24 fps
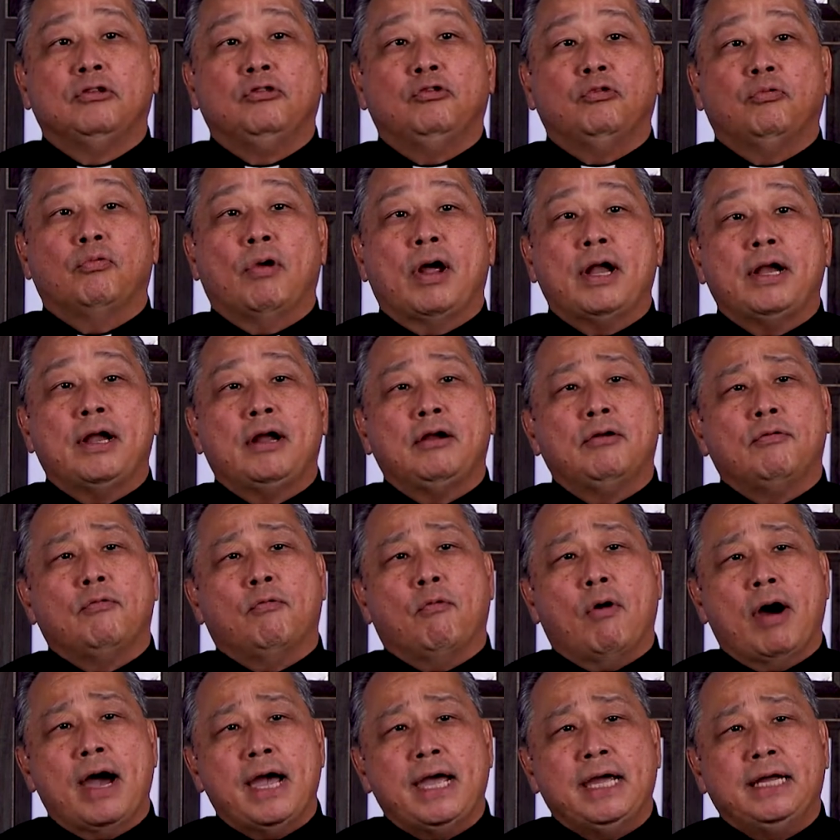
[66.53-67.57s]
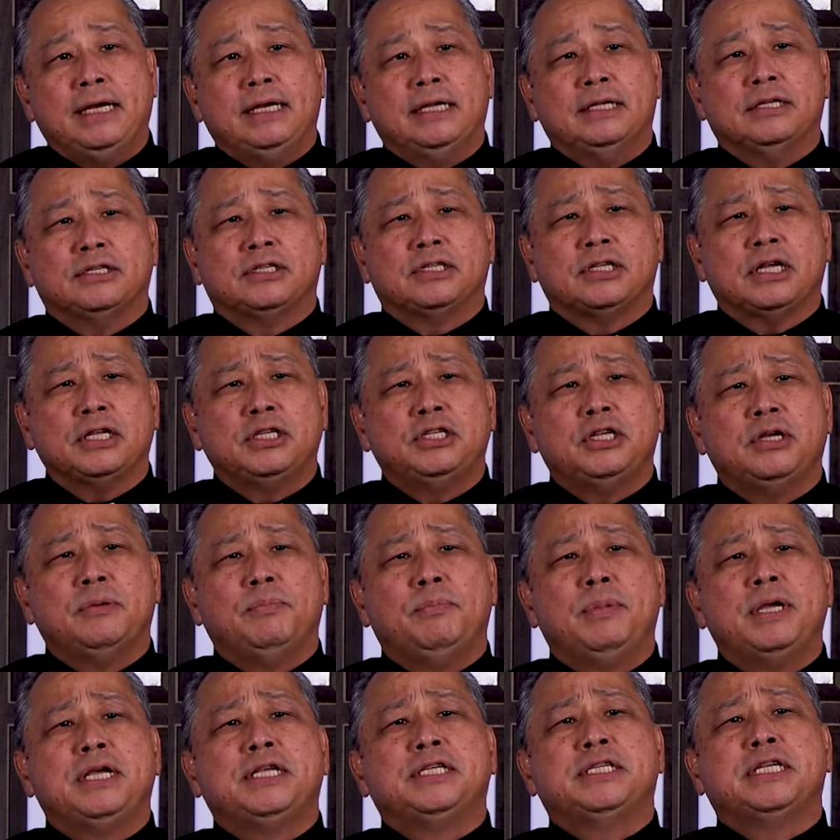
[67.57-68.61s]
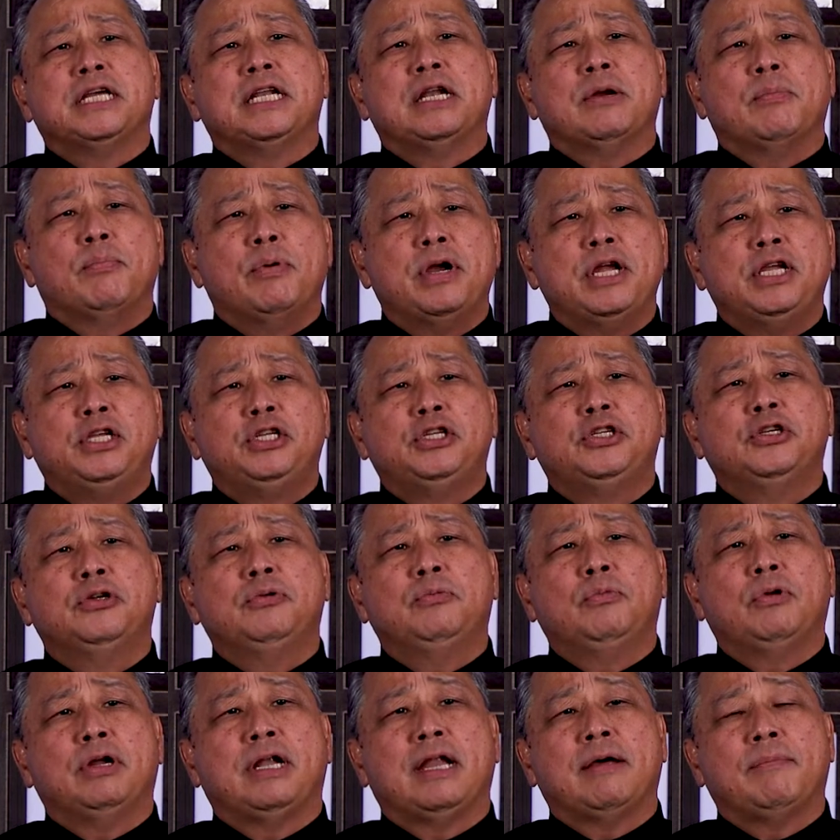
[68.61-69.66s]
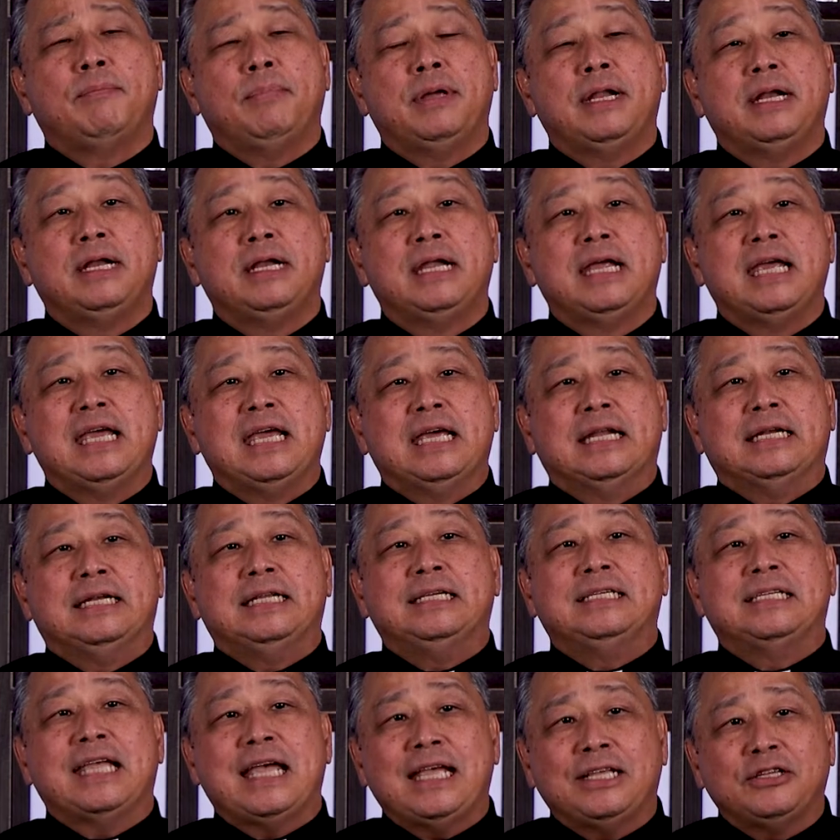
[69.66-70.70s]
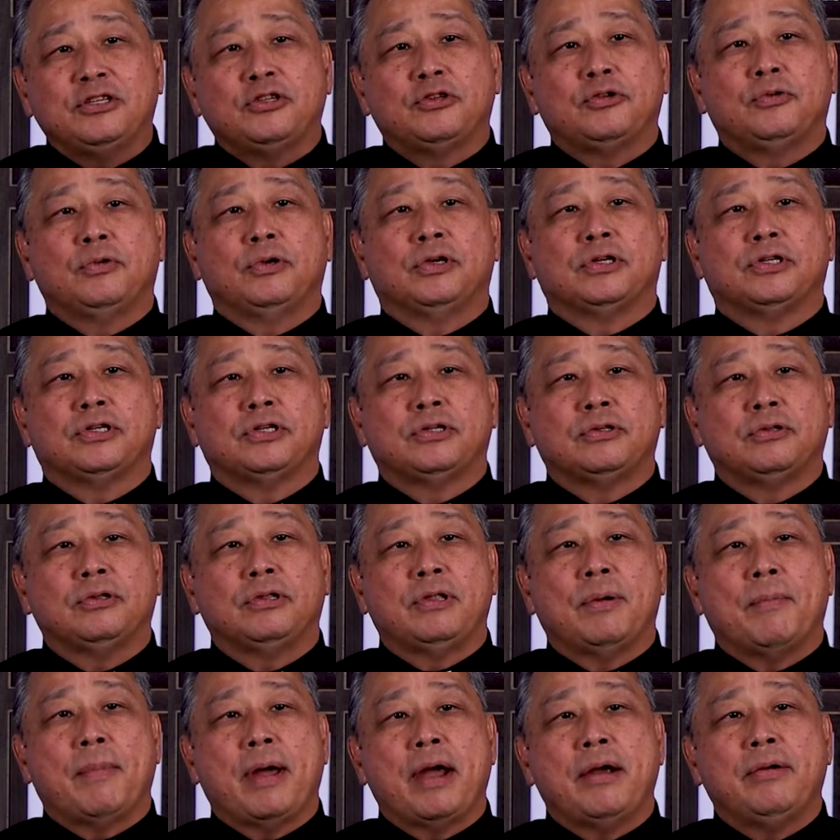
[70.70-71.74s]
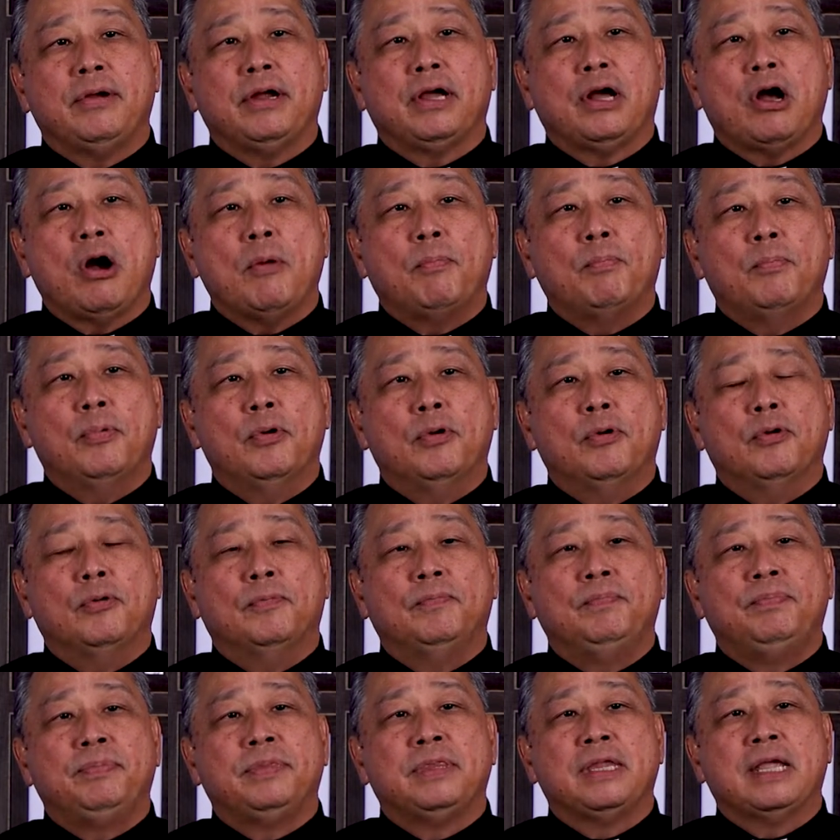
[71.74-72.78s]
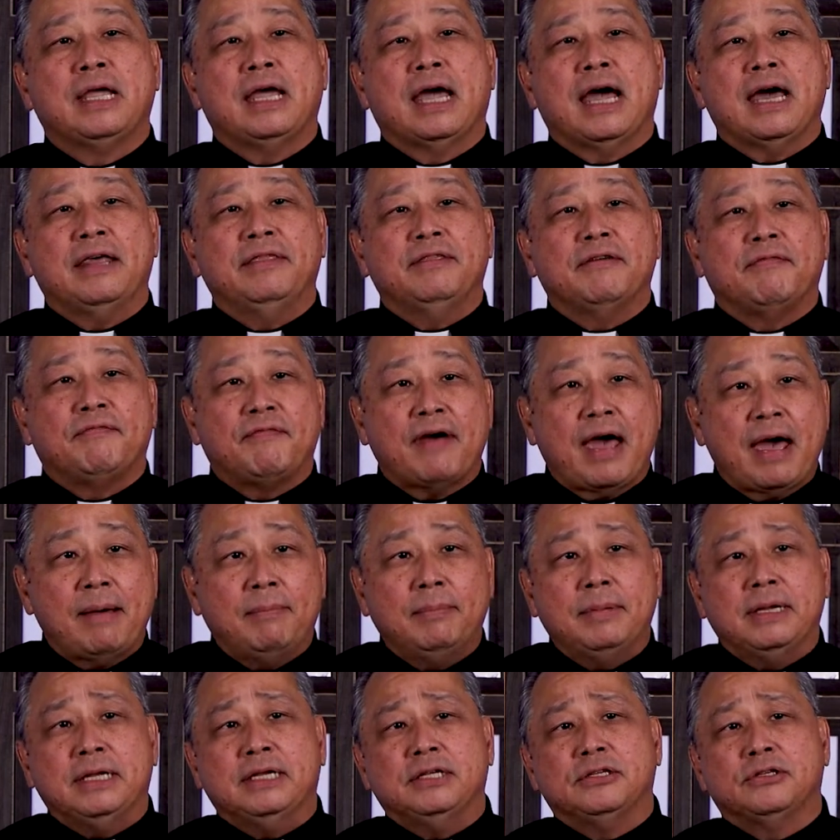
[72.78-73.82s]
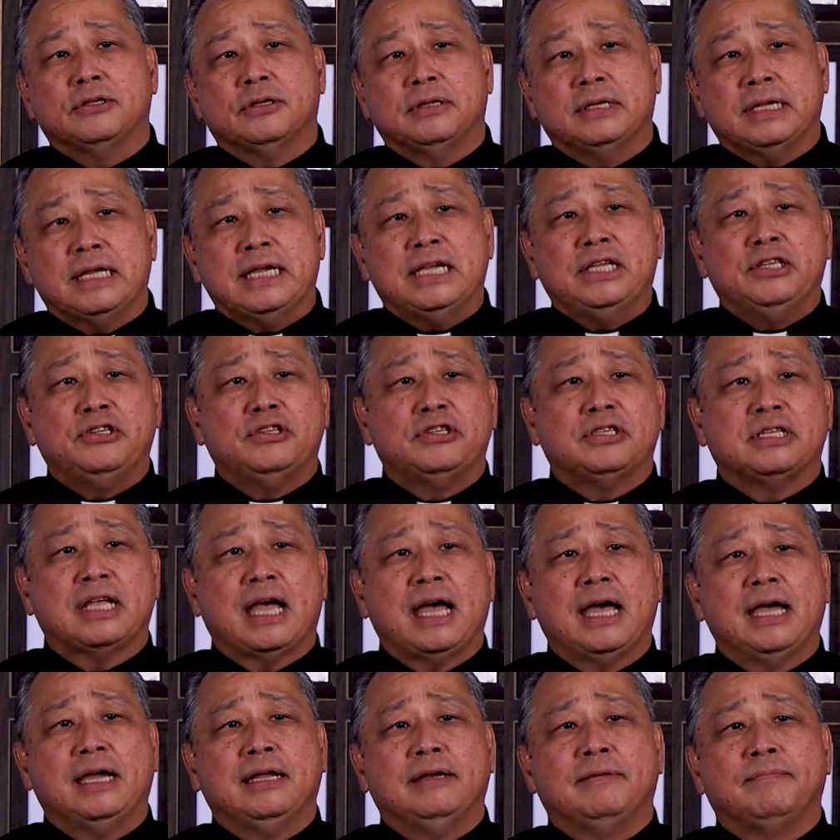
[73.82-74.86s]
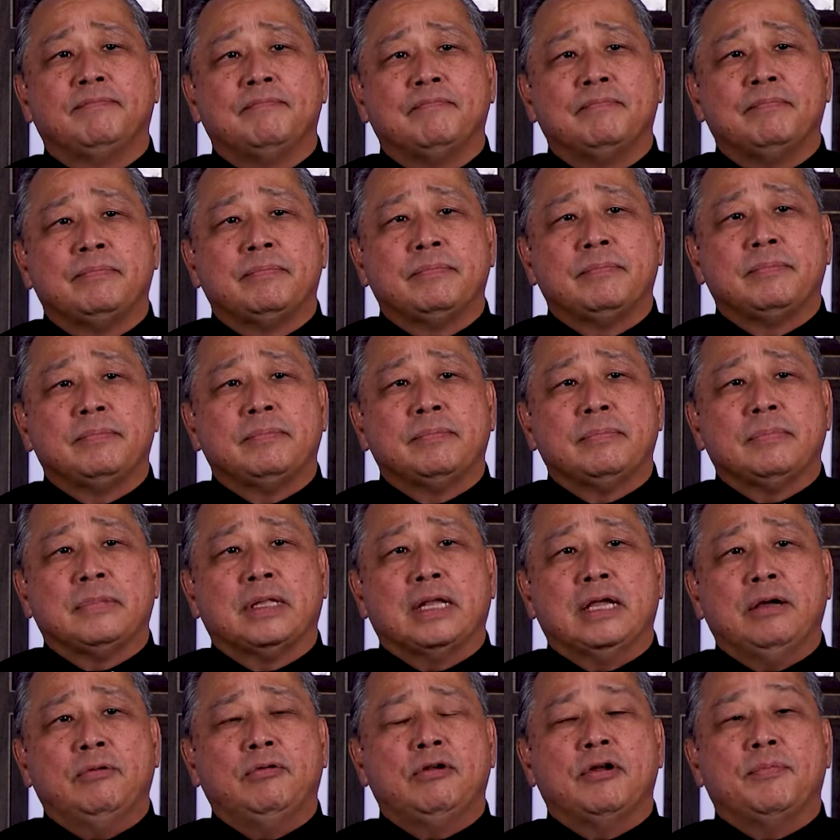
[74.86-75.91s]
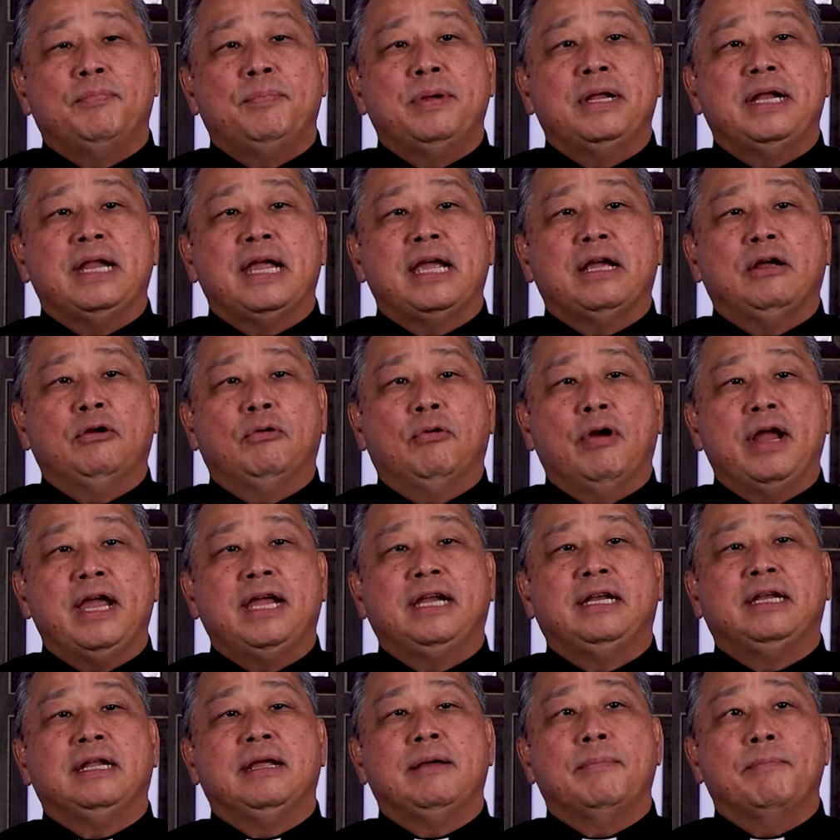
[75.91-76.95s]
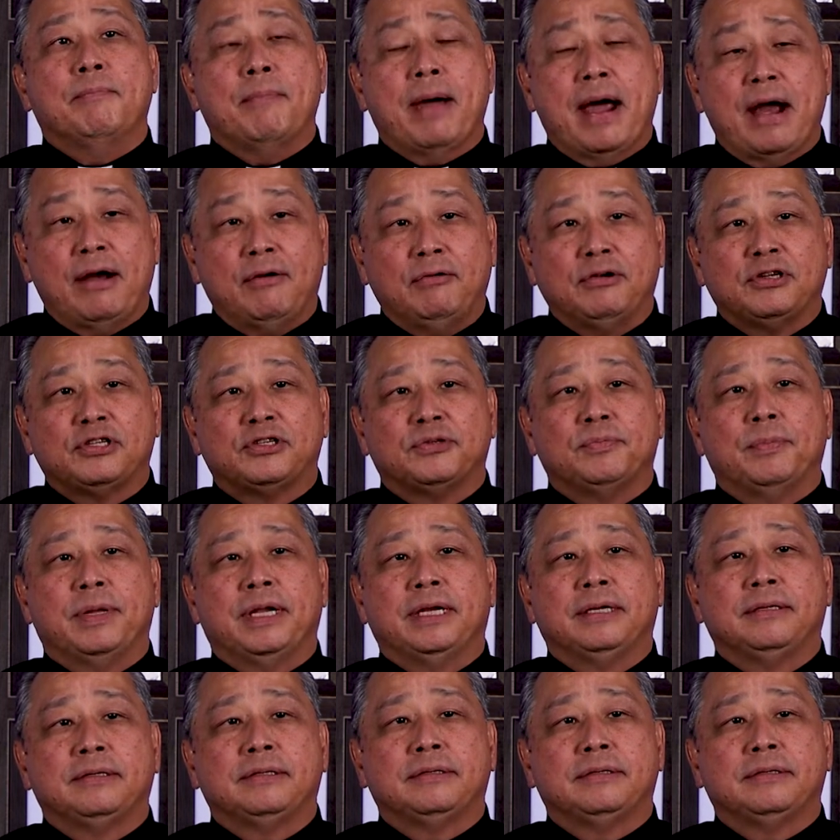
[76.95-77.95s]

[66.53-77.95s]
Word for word: To run out of wine in such a big celebration would have been disastrous to the married couple and the families on each side. It would have been a great embarrassment.